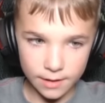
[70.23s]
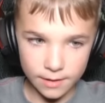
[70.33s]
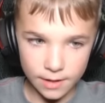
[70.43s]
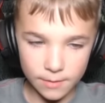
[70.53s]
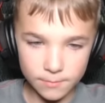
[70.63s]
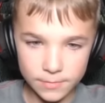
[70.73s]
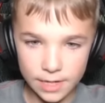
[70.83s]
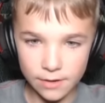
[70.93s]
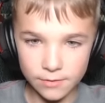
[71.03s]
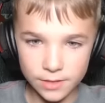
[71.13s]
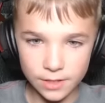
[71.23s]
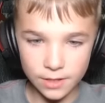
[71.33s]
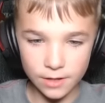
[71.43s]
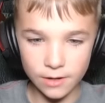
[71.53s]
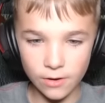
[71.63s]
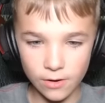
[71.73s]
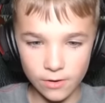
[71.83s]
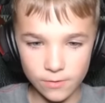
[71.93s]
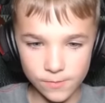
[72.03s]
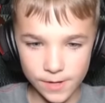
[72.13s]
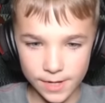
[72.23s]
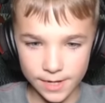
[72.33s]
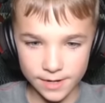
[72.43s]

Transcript: come down to the hallway.